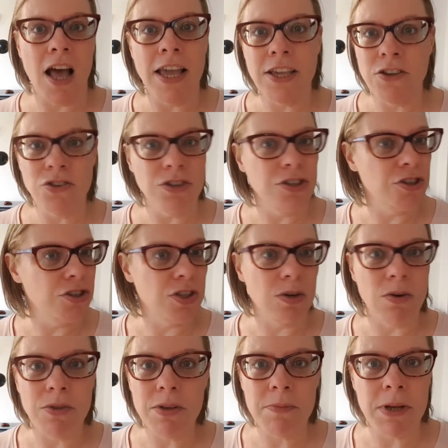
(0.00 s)
I usually just
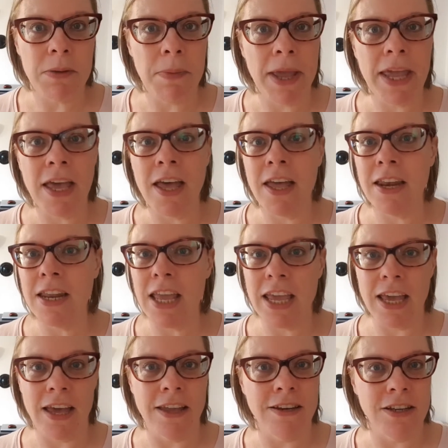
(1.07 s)
throw them in a pan
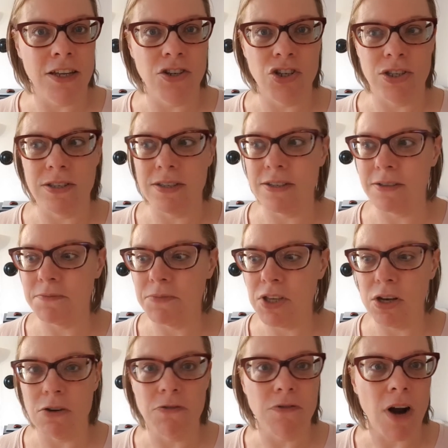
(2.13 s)
and just,
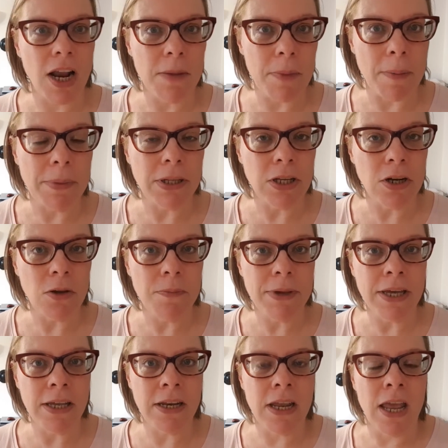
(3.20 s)
fry them up a little bit